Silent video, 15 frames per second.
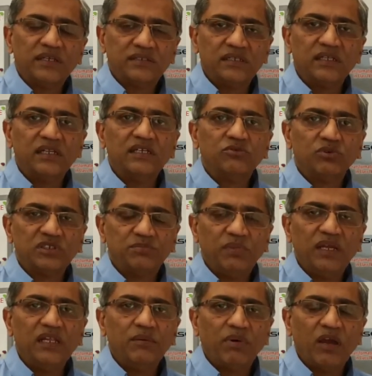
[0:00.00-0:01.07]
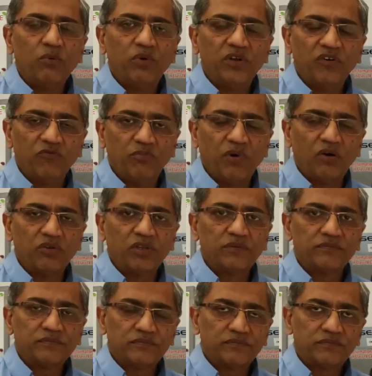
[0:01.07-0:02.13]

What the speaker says: presently. It was mainly by word of mouth.